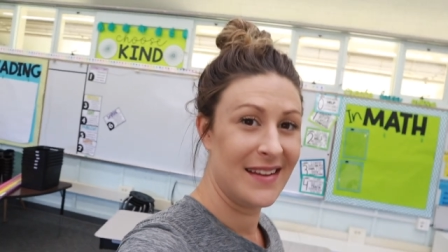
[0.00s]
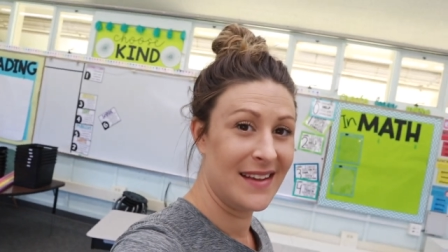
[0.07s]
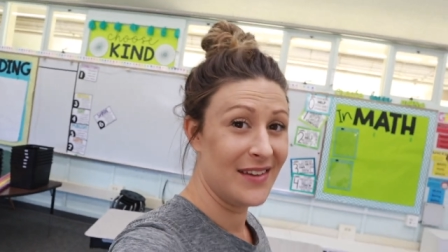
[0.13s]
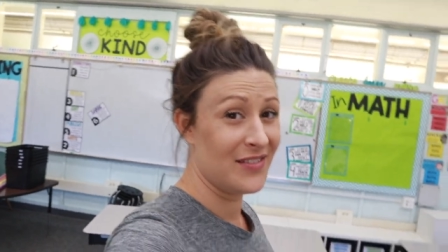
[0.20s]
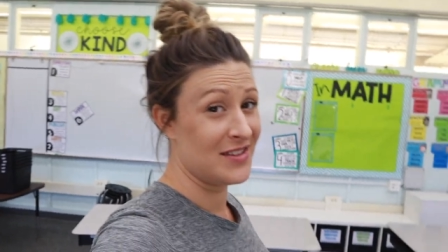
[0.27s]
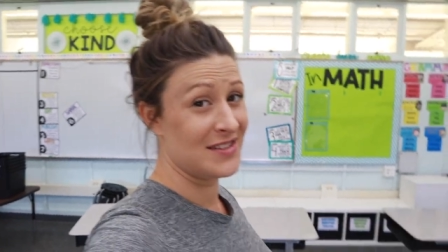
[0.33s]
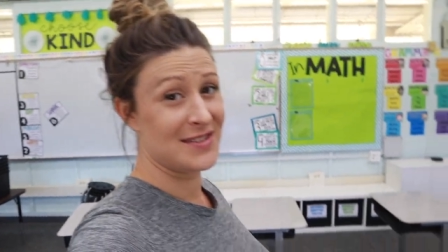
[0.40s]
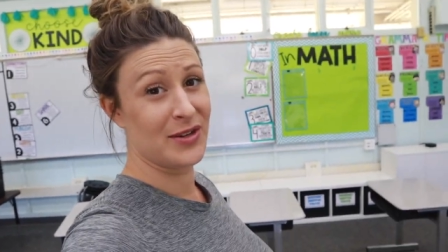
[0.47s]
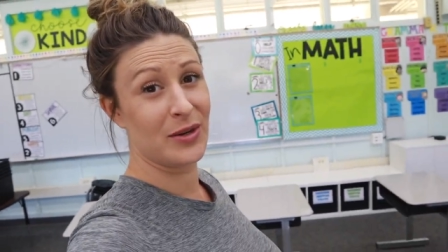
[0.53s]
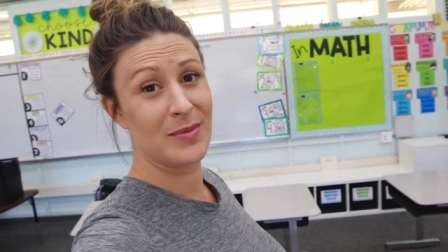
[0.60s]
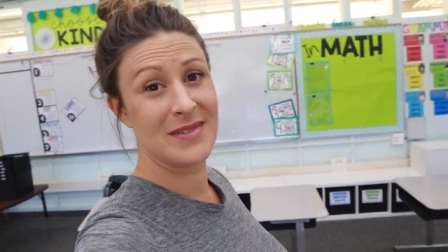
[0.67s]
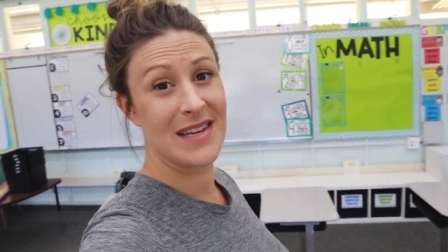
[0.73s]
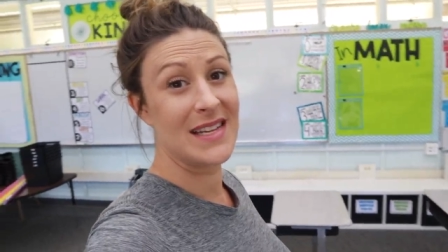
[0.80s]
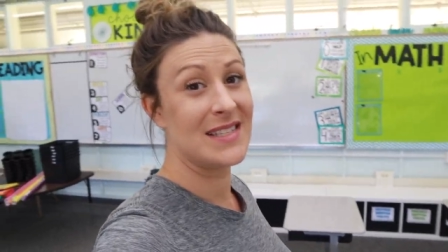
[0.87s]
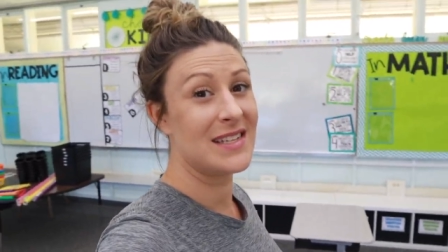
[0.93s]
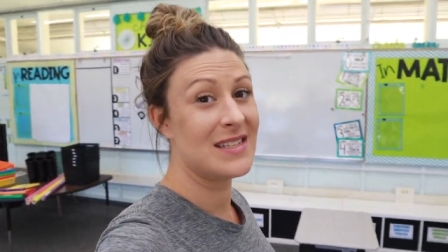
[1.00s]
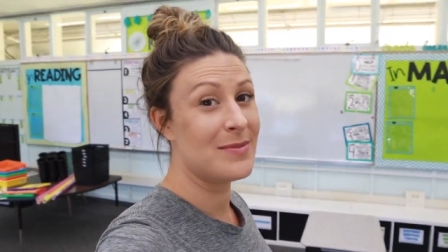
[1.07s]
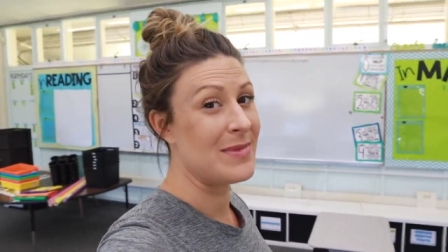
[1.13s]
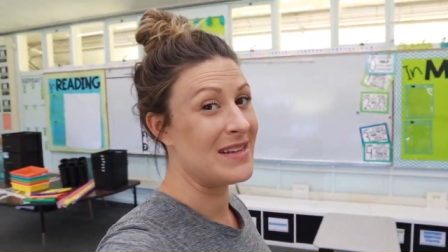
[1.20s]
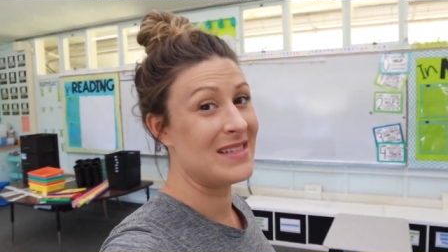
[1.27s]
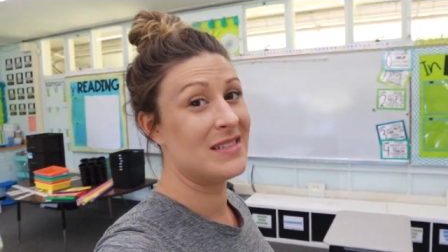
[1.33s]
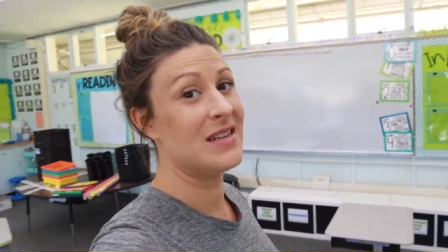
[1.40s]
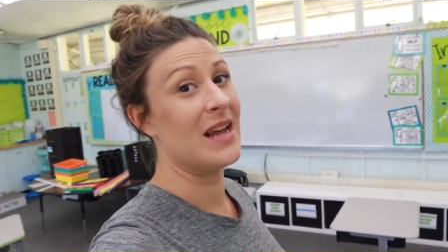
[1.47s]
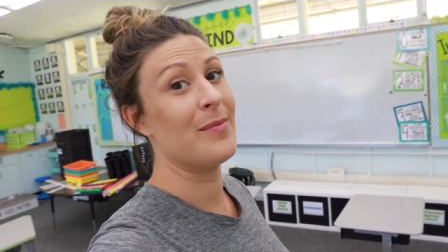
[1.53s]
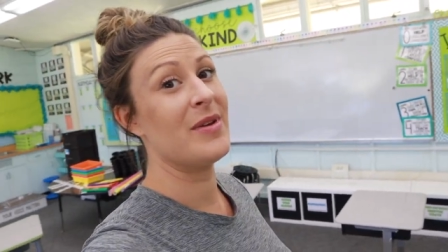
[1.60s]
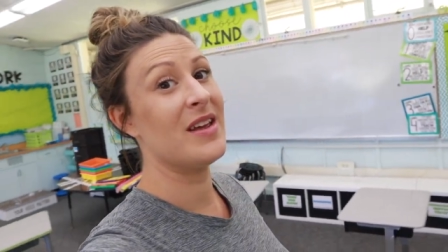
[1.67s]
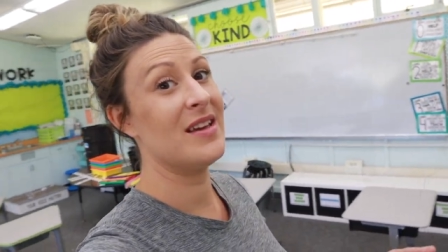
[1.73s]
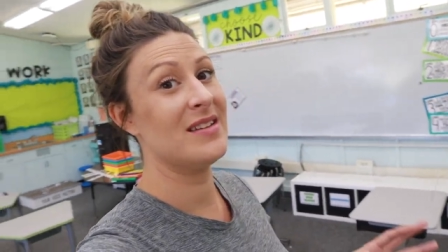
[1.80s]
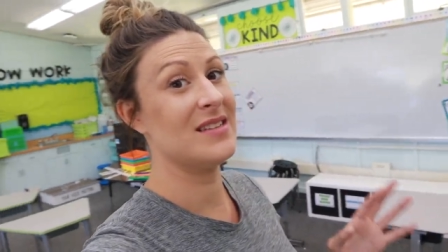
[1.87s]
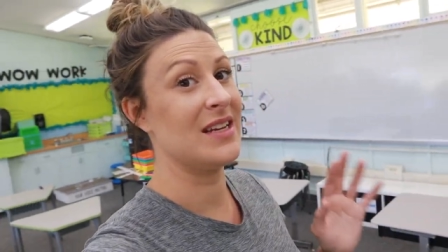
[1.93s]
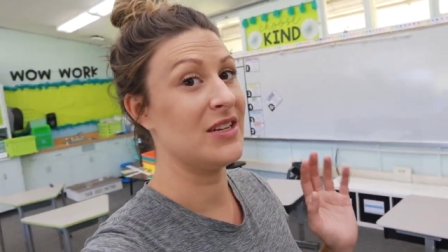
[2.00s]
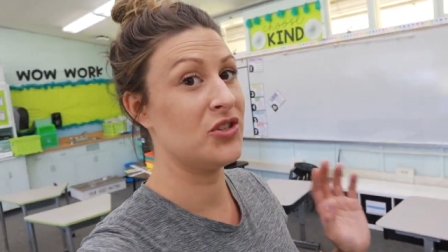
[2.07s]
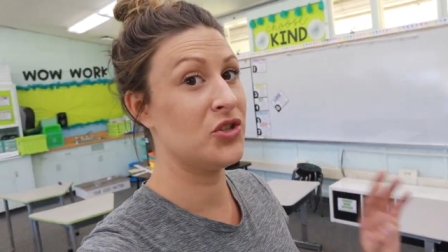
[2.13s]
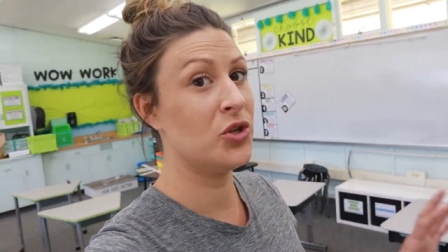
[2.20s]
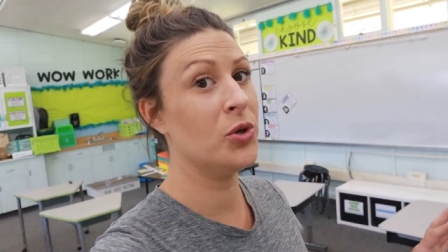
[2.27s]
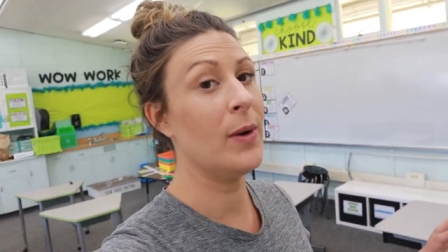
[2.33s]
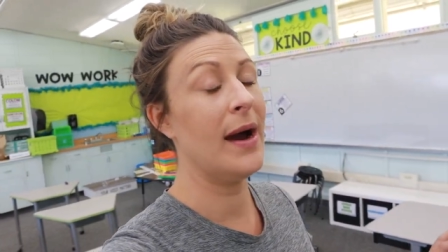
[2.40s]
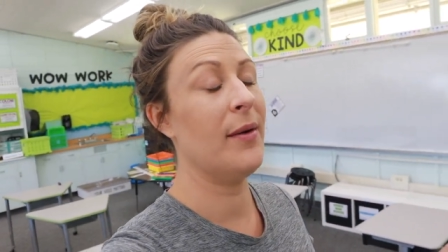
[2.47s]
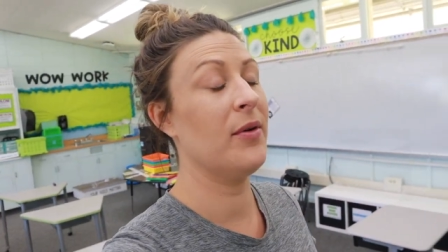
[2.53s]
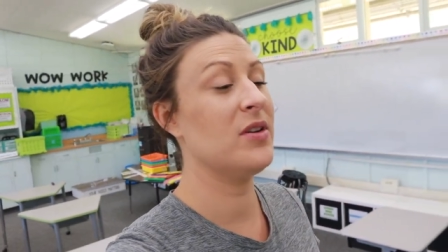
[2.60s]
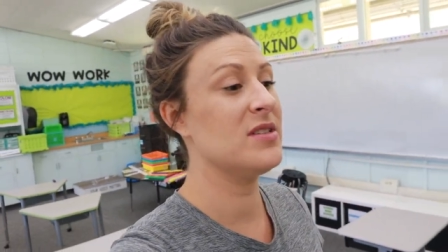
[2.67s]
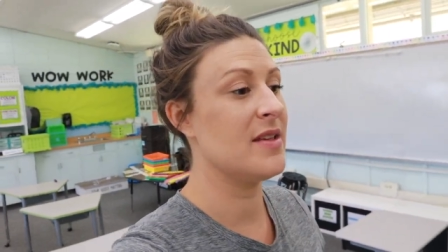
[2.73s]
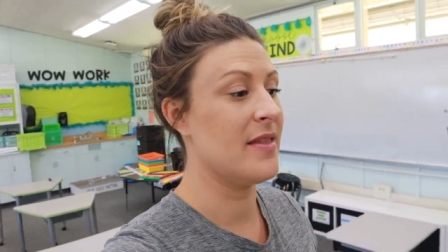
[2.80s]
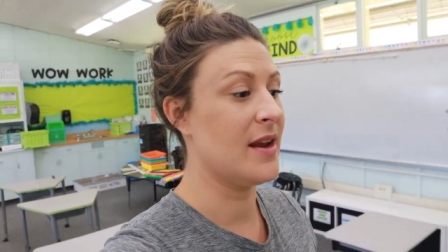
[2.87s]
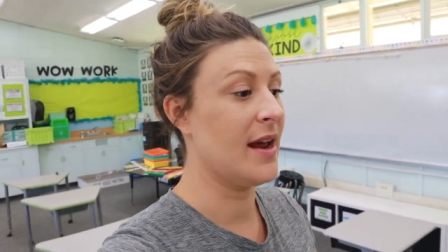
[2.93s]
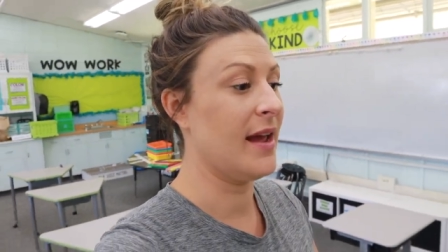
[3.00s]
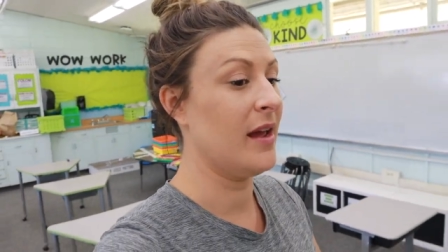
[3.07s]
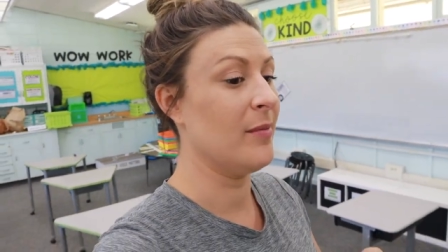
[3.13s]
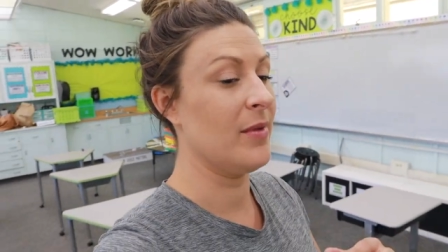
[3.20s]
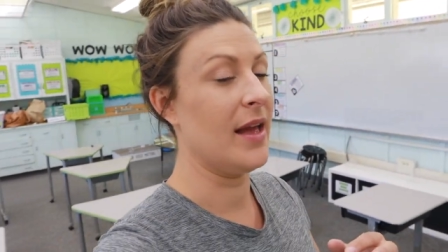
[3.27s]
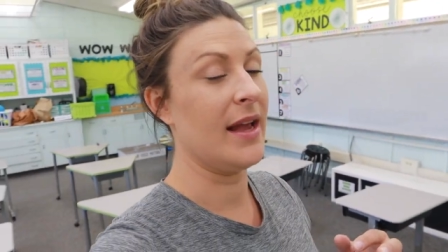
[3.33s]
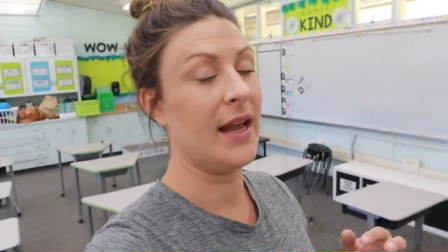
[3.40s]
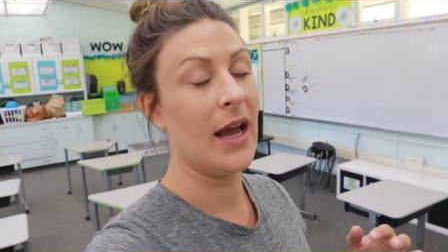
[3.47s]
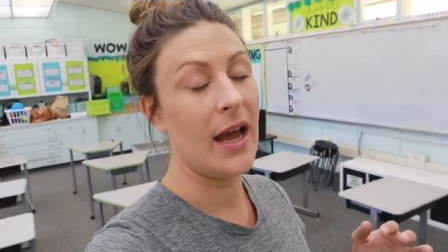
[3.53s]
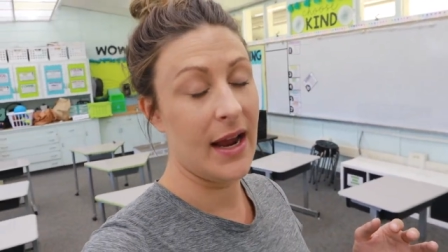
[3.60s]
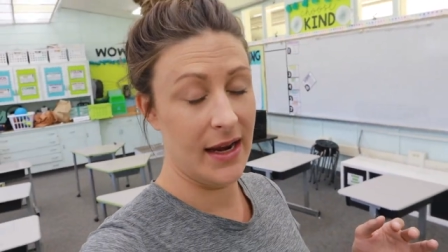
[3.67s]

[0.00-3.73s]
given the circumstances, and my stamina is like 2 hours and then I am like,